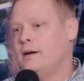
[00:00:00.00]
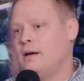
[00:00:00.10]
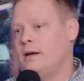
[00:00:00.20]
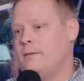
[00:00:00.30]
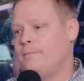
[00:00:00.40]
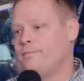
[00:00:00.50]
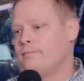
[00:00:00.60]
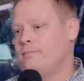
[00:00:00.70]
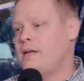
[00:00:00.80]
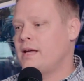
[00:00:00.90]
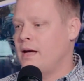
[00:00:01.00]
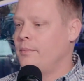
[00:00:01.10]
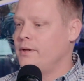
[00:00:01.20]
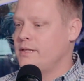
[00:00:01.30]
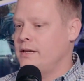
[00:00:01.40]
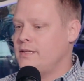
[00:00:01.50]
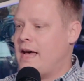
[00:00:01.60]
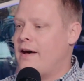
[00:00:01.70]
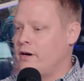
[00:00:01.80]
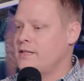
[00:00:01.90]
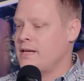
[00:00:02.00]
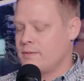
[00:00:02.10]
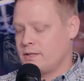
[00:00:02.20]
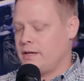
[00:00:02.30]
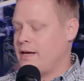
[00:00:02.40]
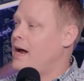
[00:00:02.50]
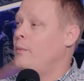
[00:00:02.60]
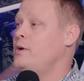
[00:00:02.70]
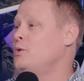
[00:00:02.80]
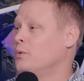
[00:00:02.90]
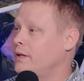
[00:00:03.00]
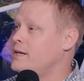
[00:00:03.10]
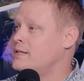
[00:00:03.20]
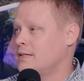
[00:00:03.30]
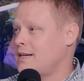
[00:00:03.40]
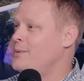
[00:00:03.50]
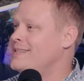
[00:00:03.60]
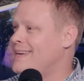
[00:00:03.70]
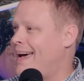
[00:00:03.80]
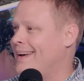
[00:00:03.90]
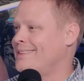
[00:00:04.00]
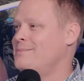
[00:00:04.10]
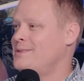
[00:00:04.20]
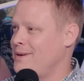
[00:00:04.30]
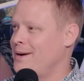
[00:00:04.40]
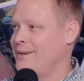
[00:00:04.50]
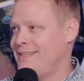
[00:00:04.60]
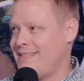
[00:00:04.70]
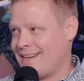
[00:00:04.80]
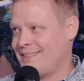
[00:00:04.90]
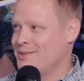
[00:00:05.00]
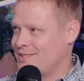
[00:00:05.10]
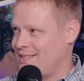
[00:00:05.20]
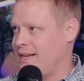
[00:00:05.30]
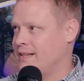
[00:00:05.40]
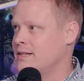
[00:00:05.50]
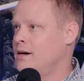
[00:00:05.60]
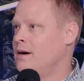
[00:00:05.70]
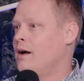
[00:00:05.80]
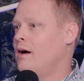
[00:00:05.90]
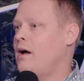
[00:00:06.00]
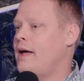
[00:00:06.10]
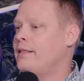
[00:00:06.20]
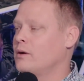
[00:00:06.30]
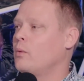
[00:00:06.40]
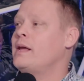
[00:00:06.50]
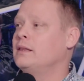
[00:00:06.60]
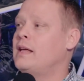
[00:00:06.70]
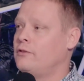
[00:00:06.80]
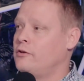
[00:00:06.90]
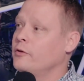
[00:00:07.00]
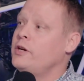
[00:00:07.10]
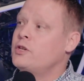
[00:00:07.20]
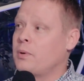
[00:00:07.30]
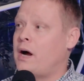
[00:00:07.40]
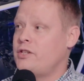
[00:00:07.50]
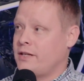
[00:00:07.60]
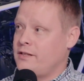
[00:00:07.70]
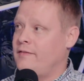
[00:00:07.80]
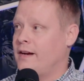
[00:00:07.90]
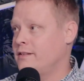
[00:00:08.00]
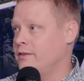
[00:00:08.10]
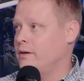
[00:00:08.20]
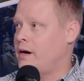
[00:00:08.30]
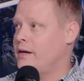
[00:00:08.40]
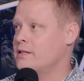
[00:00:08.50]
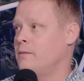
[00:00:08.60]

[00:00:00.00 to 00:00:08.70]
Being able to have our teams look at how we do releases, how we tag them, to be able to detect those things at the right level for each project effectively, right?